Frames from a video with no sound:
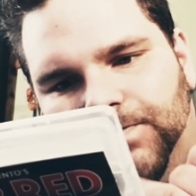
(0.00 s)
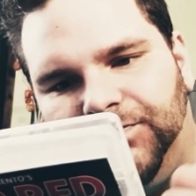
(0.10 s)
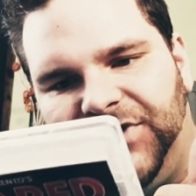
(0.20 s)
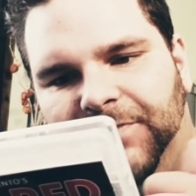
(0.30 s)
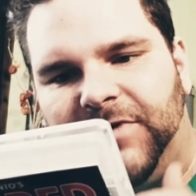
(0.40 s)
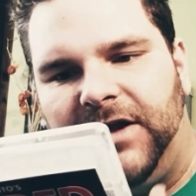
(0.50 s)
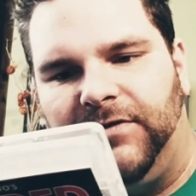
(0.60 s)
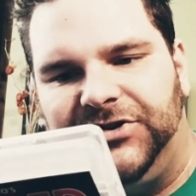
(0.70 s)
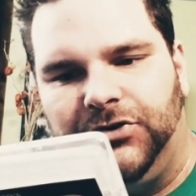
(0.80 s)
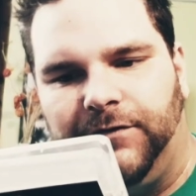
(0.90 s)
Deep Red
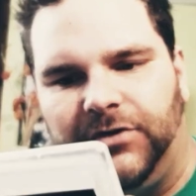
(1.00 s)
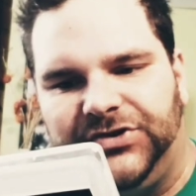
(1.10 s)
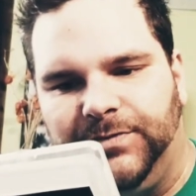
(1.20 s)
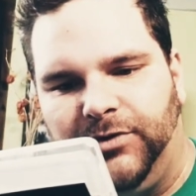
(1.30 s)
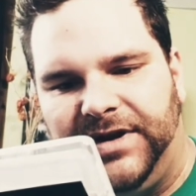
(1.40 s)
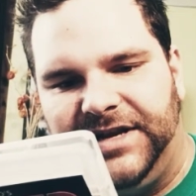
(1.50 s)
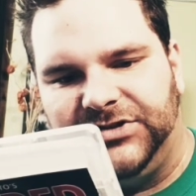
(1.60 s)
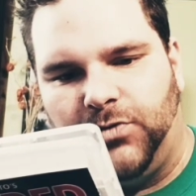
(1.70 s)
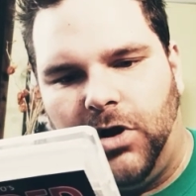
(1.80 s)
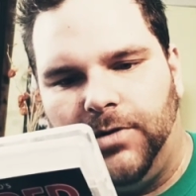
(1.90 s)
original version Blu-ray
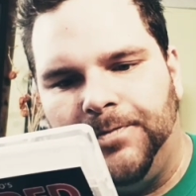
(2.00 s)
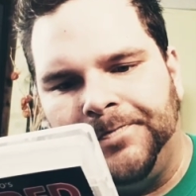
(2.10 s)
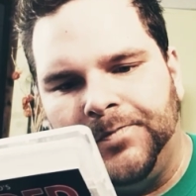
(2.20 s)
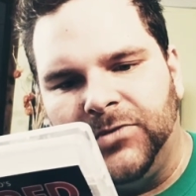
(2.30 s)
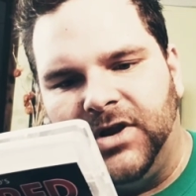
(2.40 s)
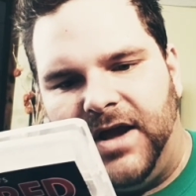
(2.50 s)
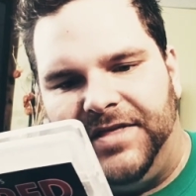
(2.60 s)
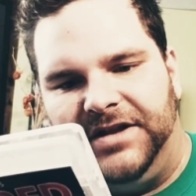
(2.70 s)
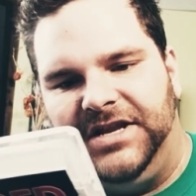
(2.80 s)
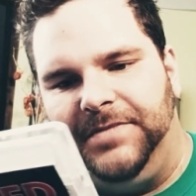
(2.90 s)
disc 1, and
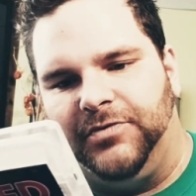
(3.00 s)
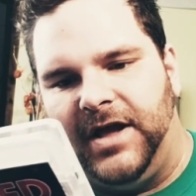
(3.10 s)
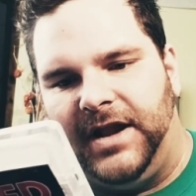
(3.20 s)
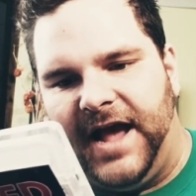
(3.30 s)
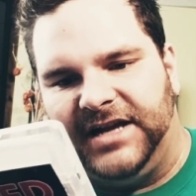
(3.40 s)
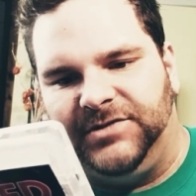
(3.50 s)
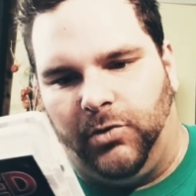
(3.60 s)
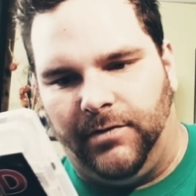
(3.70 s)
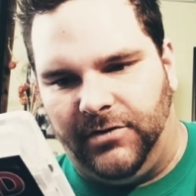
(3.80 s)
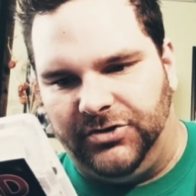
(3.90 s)
then Deep Red
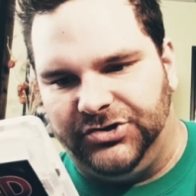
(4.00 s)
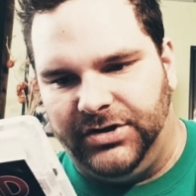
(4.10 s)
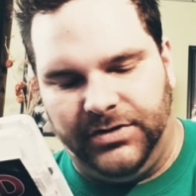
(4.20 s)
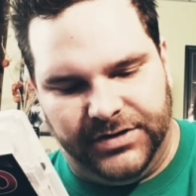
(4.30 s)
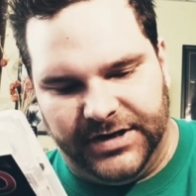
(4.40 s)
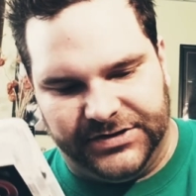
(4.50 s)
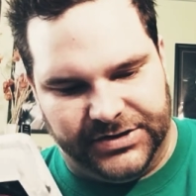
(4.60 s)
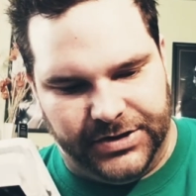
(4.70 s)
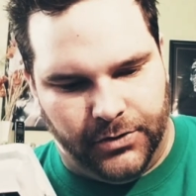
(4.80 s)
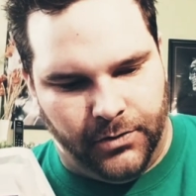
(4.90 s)
export version disc
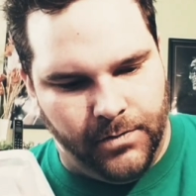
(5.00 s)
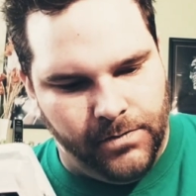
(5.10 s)
2.